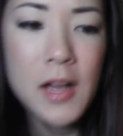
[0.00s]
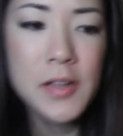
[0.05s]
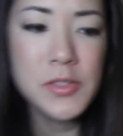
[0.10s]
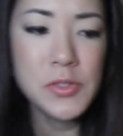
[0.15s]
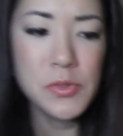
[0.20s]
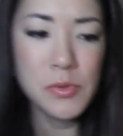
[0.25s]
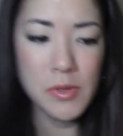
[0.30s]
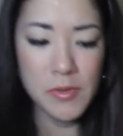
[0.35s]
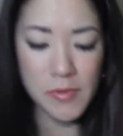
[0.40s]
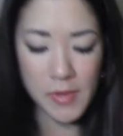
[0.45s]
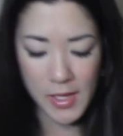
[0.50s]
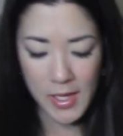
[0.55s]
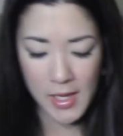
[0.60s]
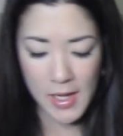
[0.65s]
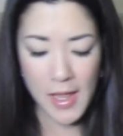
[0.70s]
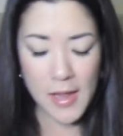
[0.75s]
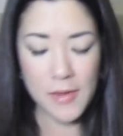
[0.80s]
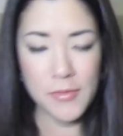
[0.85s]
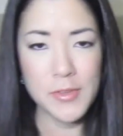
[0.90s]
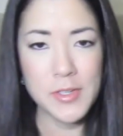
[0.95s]
on sort of like an
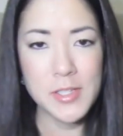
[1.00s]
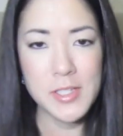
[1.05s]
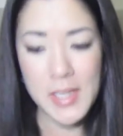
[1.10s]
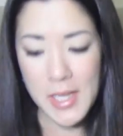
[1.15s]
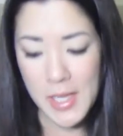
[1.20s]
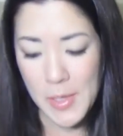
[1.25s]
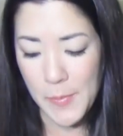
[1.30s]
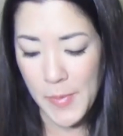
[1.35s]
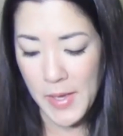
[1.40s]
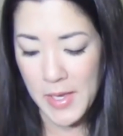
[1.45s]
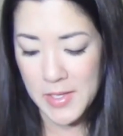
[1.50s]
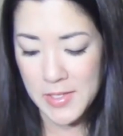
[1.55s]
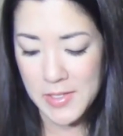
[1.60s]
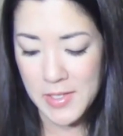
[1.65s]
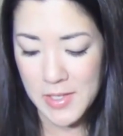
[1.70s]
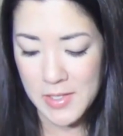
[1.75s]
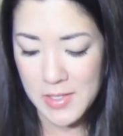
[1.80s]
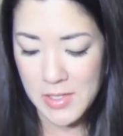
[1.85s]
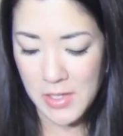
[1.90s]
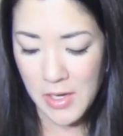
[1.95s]
everyday
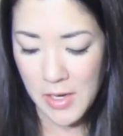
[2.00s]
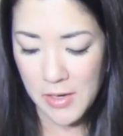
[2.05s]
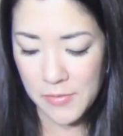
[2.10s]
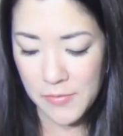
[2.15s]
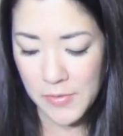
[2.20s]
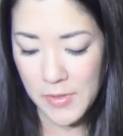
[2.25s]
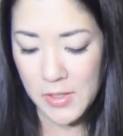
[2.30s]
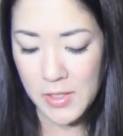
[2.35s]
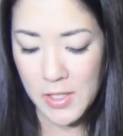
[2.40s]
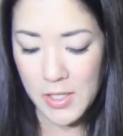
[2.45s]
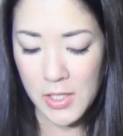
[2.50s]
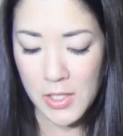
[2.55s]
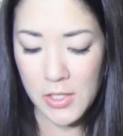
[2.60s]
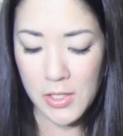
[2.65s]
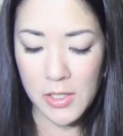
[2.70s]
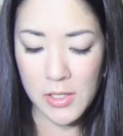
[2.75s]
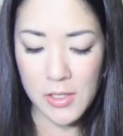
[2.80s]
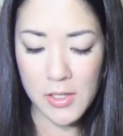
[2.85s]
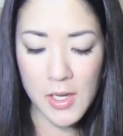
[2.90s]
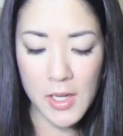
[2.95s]
basis and not feel like
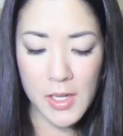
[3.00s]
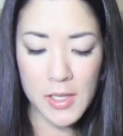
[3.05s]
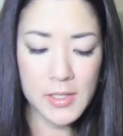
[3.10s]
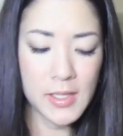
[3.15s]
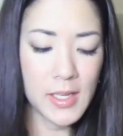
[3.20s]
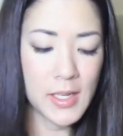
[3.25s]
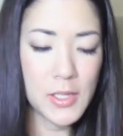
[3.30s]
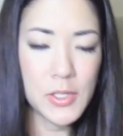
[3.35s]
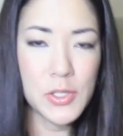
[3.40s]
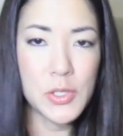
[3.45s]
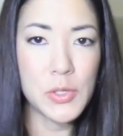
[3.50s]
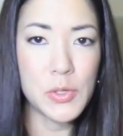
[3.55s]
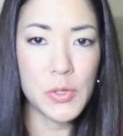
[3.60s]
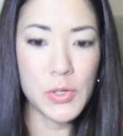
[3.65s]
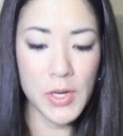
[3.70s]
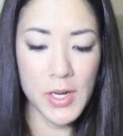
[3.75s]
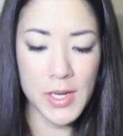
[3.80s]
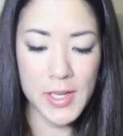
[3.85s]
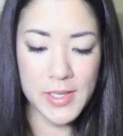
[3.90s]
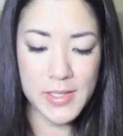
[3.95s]
you're getting too
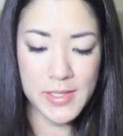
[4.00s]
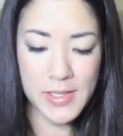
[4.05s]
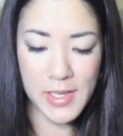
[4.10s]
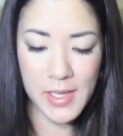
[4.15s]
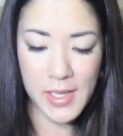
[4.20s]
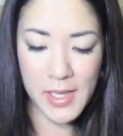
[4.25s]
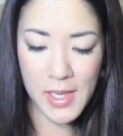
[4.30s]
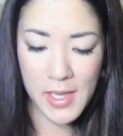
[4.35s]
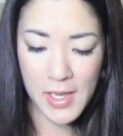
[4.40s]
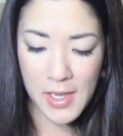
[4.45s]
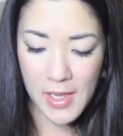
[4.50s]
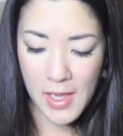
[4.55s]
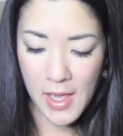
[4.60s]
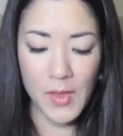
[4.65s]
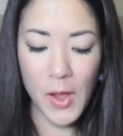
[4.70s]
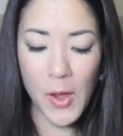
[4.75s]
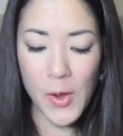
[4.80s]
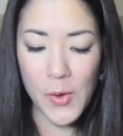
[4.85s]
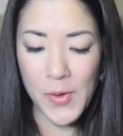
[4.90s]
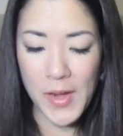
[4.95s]
crazy.
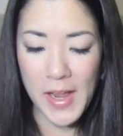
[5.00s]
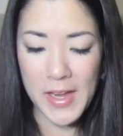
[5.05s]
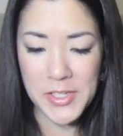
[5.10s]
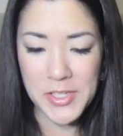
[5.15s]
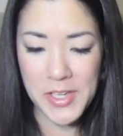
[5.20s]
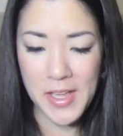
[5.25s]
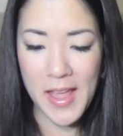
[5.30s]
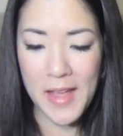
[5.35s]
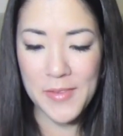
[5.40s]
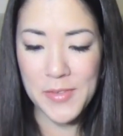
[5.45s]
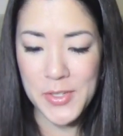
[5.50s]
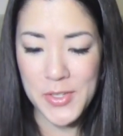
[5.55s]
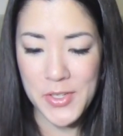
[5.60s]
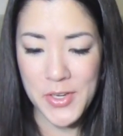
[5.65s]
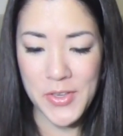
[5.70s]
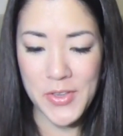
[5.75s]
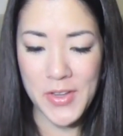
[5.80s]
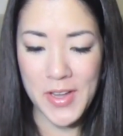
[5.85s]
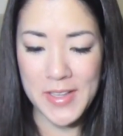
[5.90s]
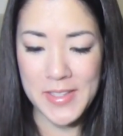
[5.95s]
Oh, and actually I have to show
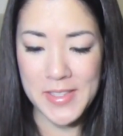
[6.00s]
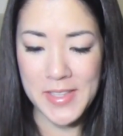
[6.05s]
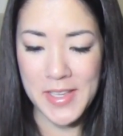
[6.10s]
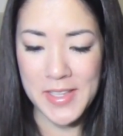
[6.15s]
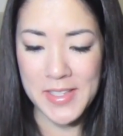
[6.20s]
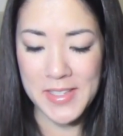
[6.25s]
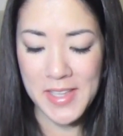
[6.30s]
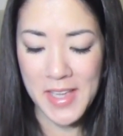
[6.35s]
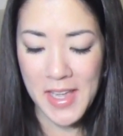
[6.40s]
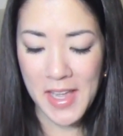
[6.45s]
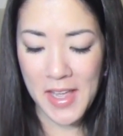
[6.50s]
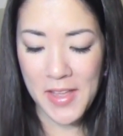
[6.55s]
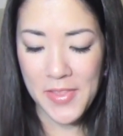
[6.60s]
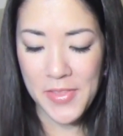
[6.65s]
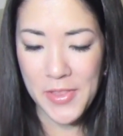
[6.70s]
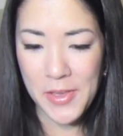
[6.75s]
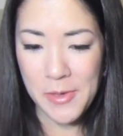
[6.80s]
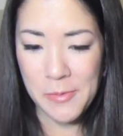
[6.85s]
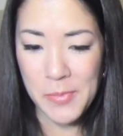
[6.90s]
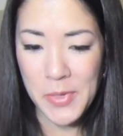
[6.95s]
you guys this.
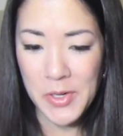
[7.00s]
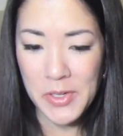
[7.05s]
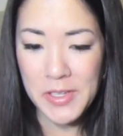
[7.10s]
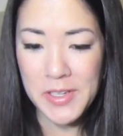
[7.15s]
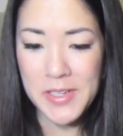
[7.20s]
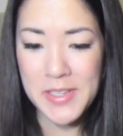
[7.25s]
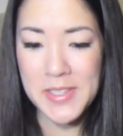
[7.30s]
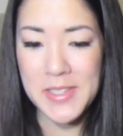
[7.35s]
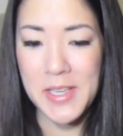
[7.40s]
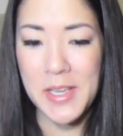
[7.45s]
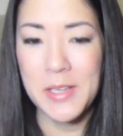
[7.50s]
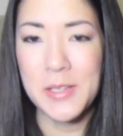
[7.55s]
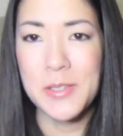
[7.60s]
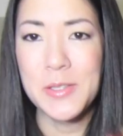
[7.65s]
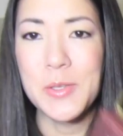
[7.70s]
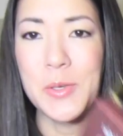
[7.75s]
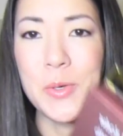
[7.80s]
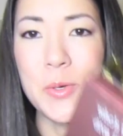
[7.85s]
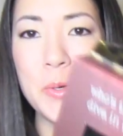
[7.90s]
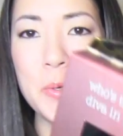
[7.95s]
The mirror
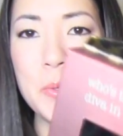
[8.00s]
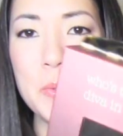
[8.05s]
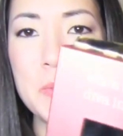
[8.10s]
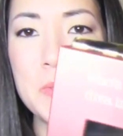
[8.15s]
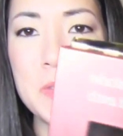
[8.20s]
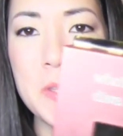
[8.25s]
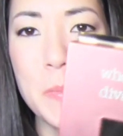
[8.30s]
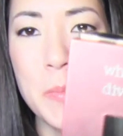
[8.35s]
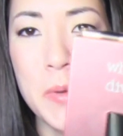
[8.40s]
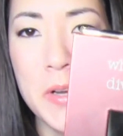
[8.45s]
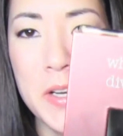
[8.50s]
says, "Who's the